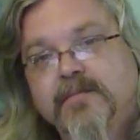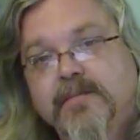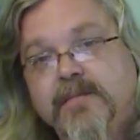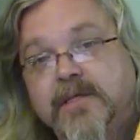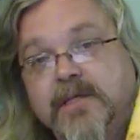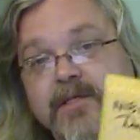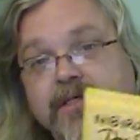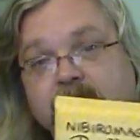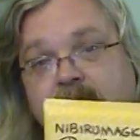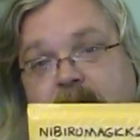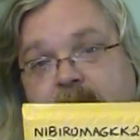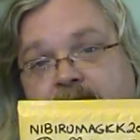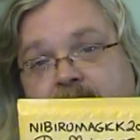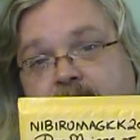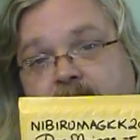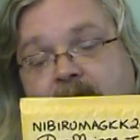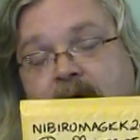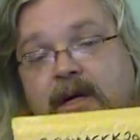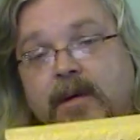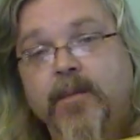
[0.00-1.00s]
it's going to be in
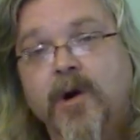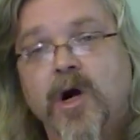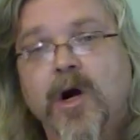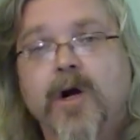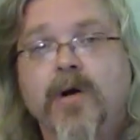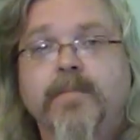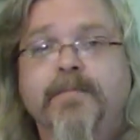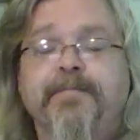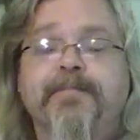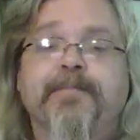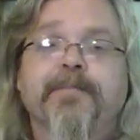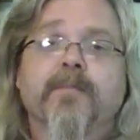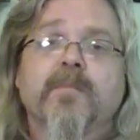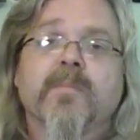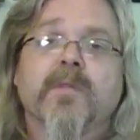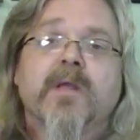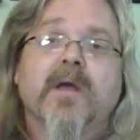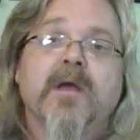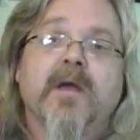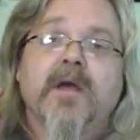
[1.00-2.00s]
the mail tomorrow.
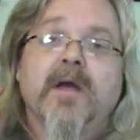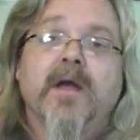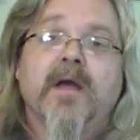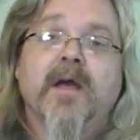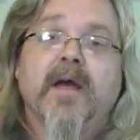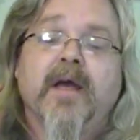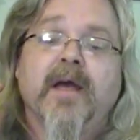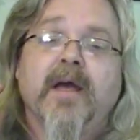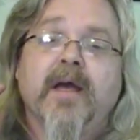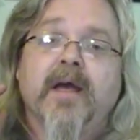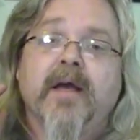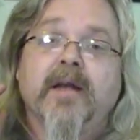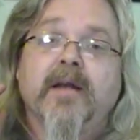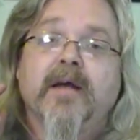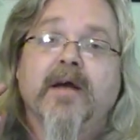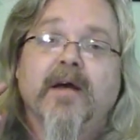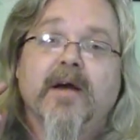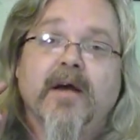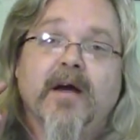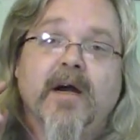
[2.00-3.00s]
And
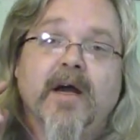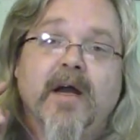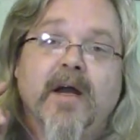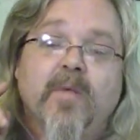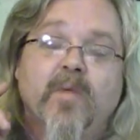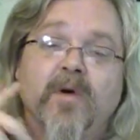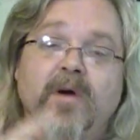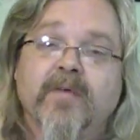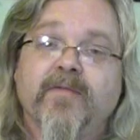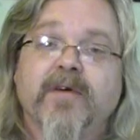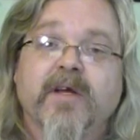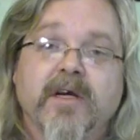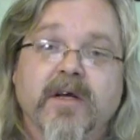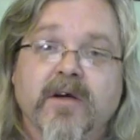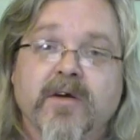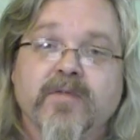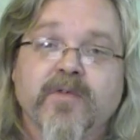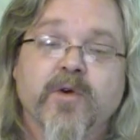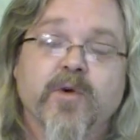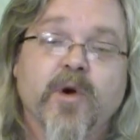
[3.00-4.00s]
I want a
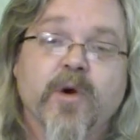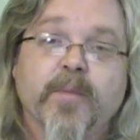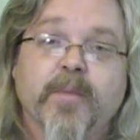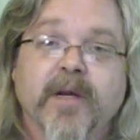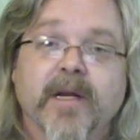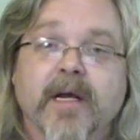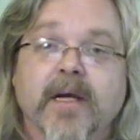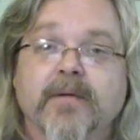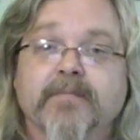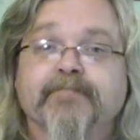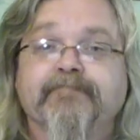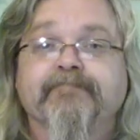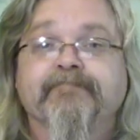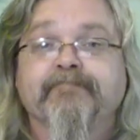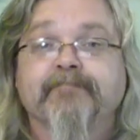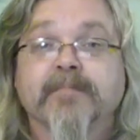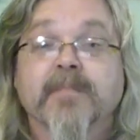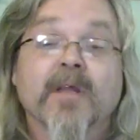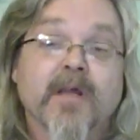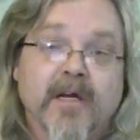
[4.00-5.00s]
video of you opening.
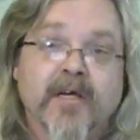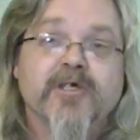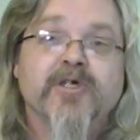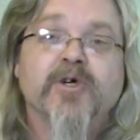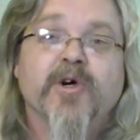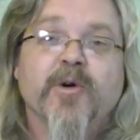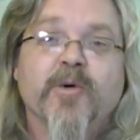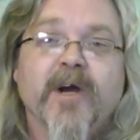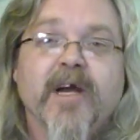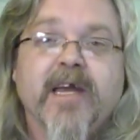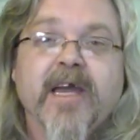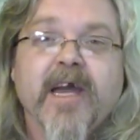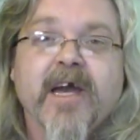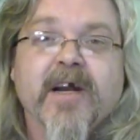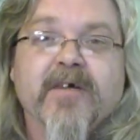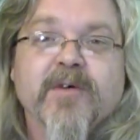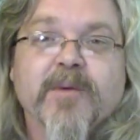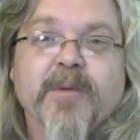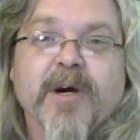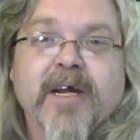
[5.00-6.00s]
Enjoy what I can,
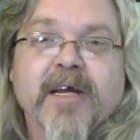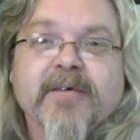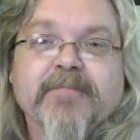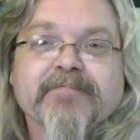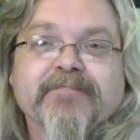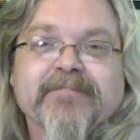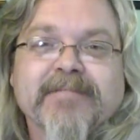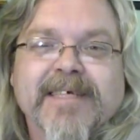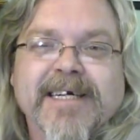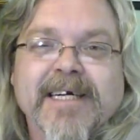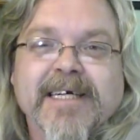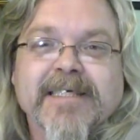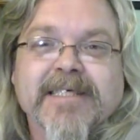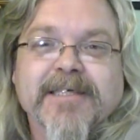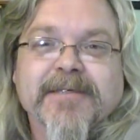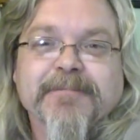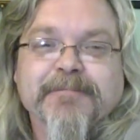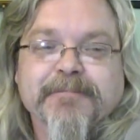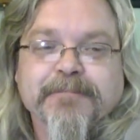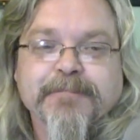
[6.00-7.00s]
everybody. Thanks.